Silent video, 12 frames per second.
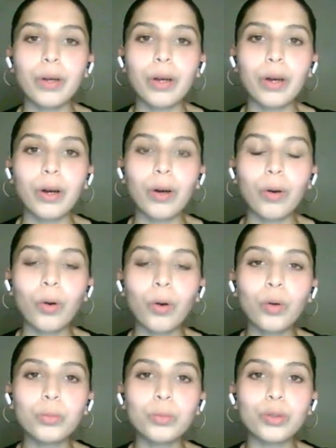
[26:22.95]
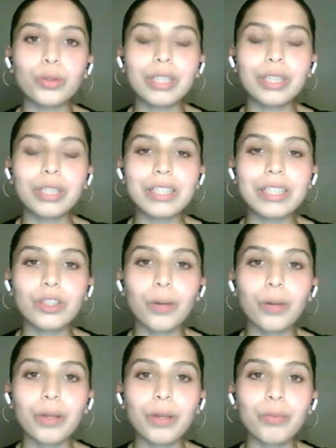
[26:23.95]
hormone is
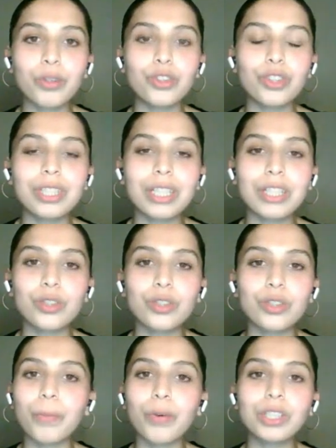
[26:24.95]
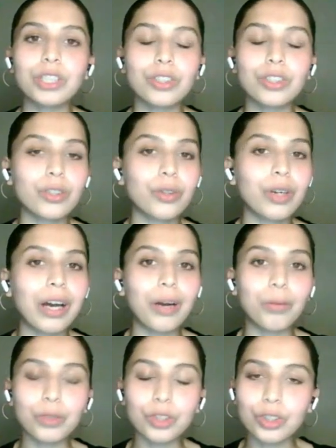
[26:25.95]
not being produced, and so the body doesn't know how
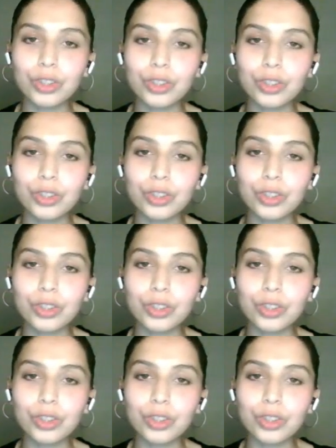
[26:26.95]
much